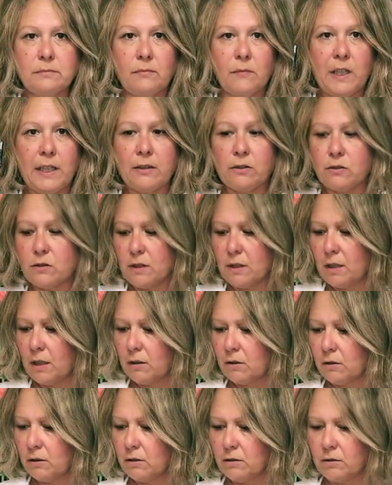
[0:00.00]
Here's
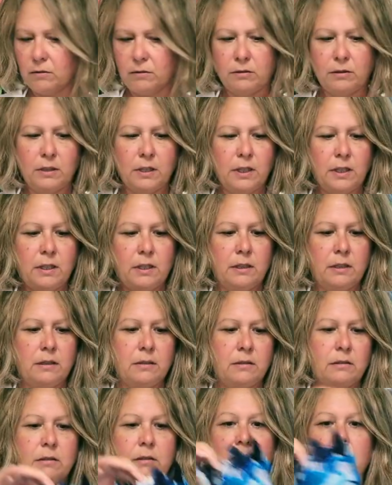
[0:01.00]
another.
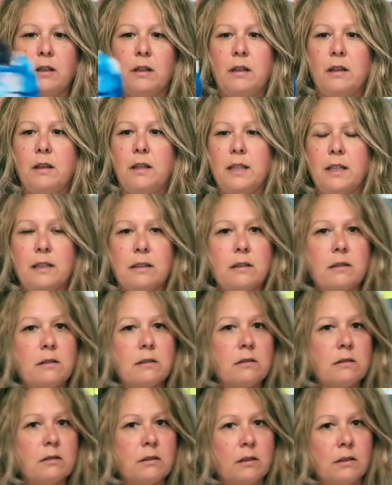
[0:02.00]

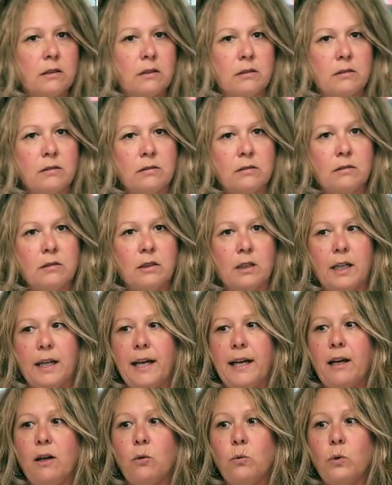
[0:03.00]
This,
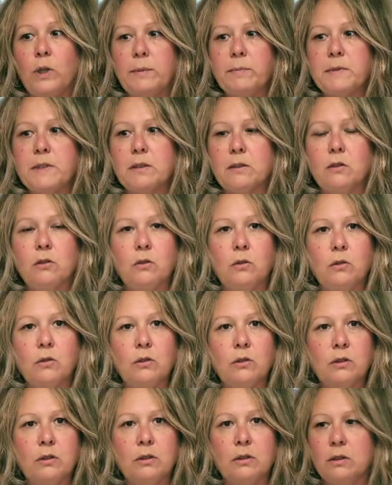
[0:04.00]
how
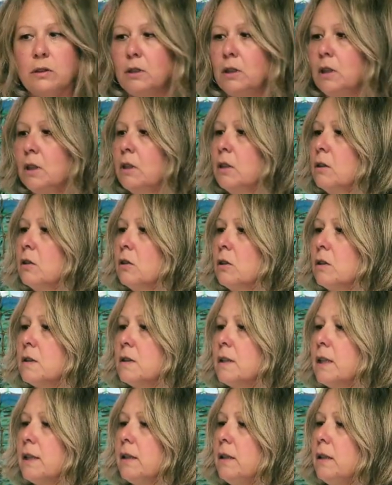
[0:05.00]
whimsical. Looks
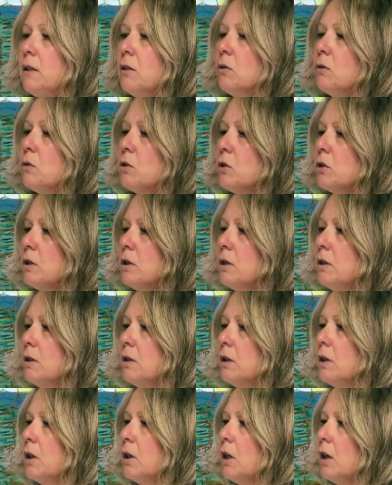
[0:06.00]
like the
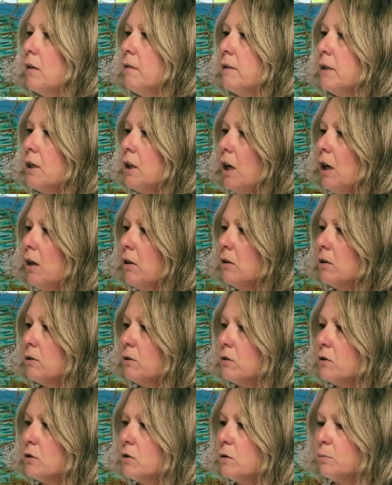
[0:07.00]
ocean. Love the
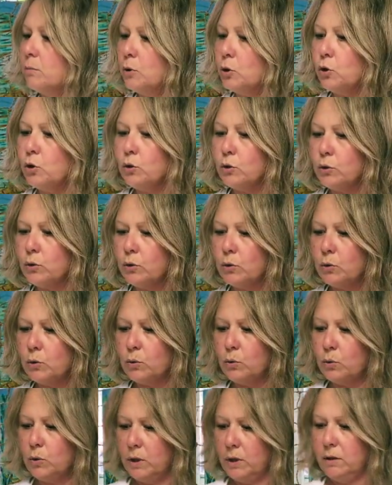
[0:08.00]
colors,
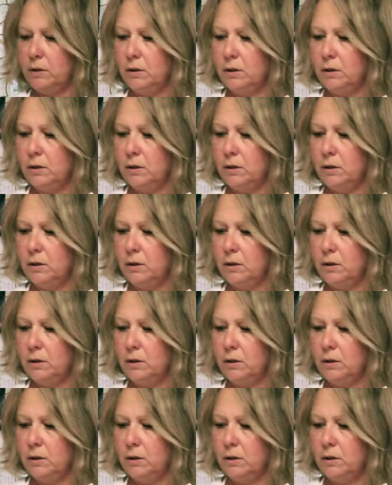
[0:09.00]
blue,